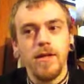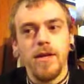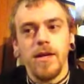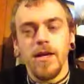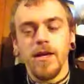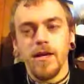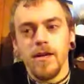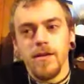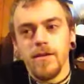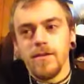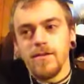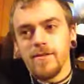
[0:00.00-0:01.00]

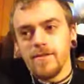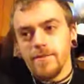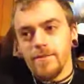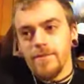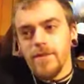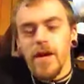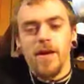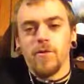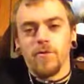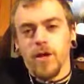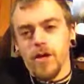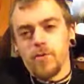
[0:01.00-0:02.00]
And I
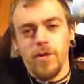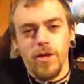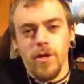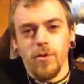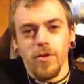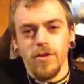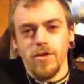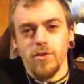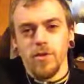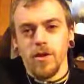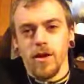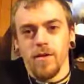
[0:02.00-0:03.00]
don't want to go into a
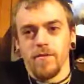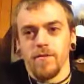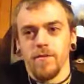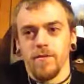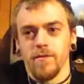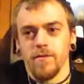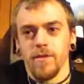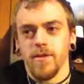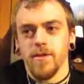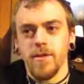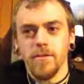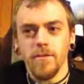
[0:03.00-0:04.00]
lot of the
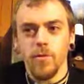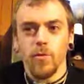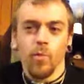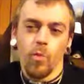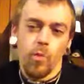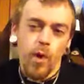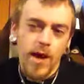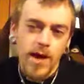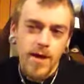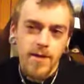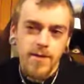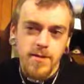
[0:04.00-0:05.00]
different
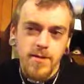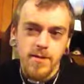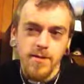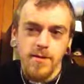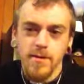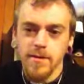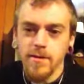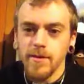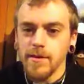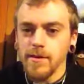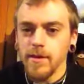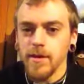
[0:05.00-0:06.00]
ways
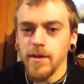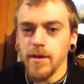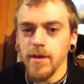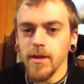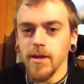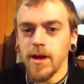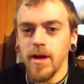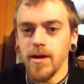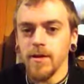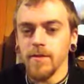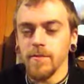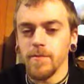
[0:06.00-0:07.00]
it kind
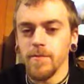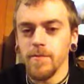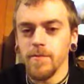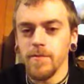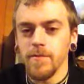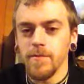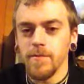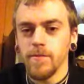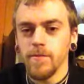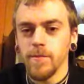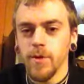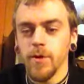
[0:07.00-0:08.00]
of
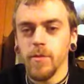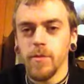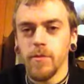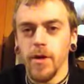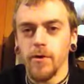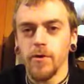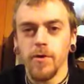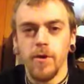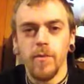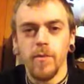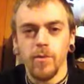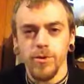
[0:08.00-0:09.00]
could have been better, a
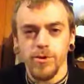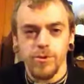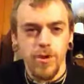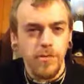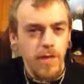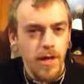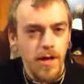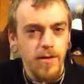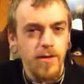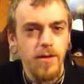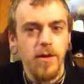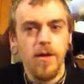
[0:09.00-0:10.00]
little bit more streamlined,
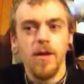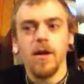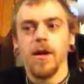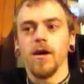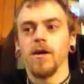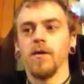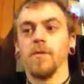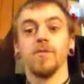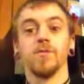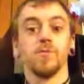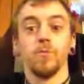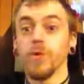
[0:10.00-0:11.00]
but it
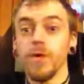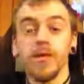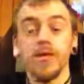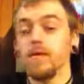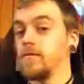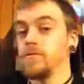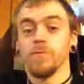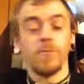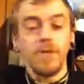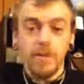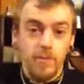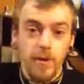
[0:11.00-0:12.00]
was really,
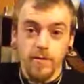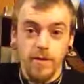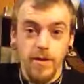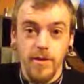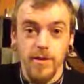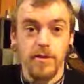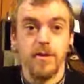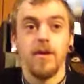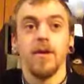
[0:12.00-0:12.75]
really well done.